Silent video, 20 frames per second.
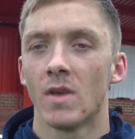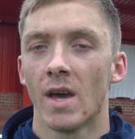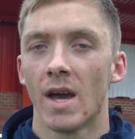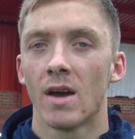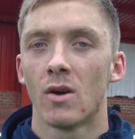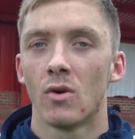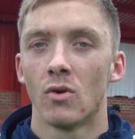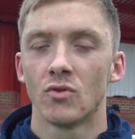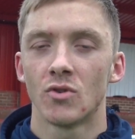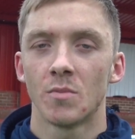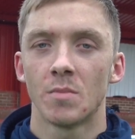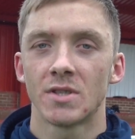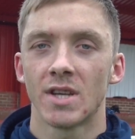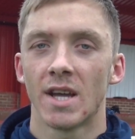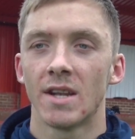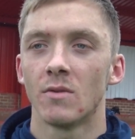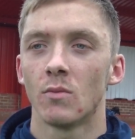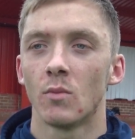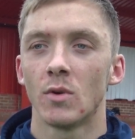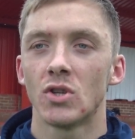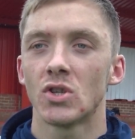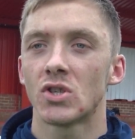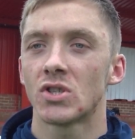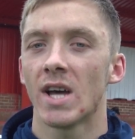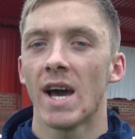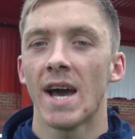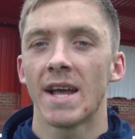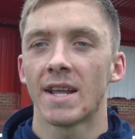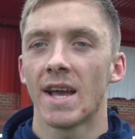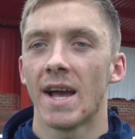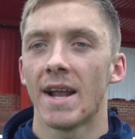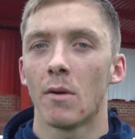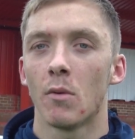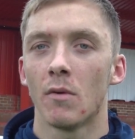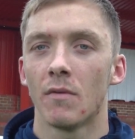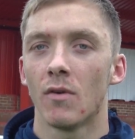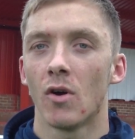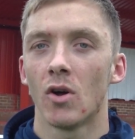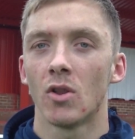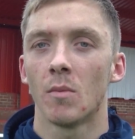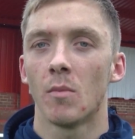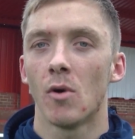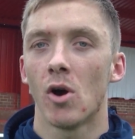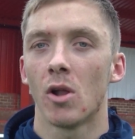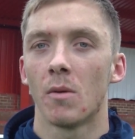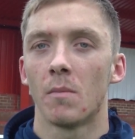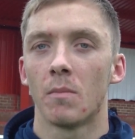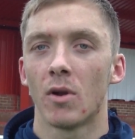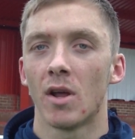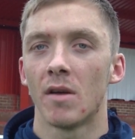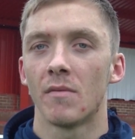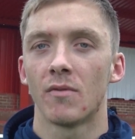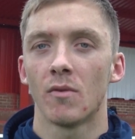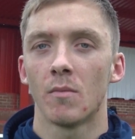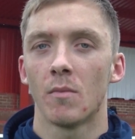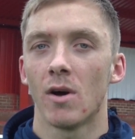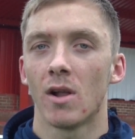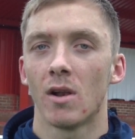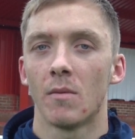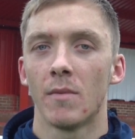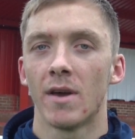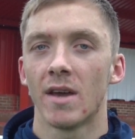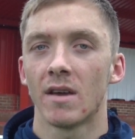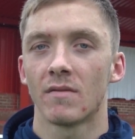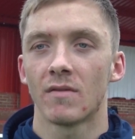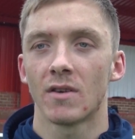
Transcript: Yeah, 100%. We just started getting our foot on the ball and playing football and making